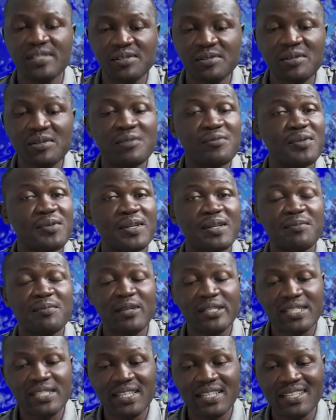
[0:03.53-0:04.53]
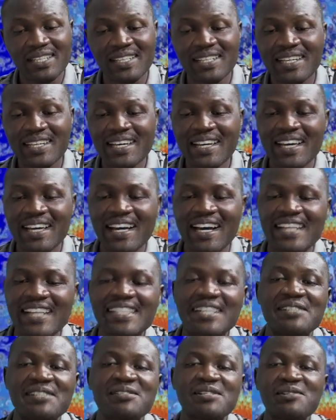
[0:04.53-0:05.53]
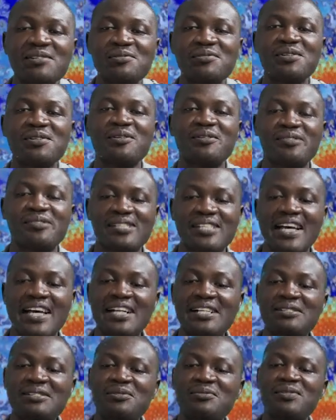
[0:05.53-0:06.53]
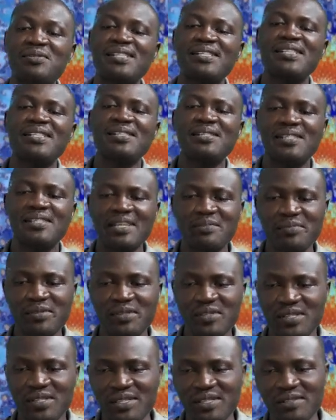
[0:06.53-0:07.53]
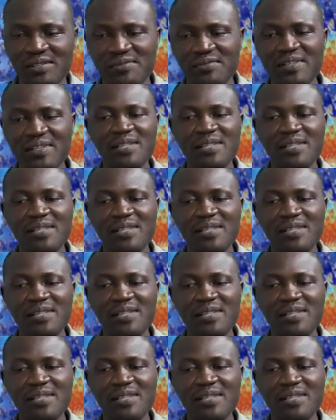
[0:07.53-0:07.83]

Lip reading: Governor Obaseki, has agreed to reconcile with his deputy, Philip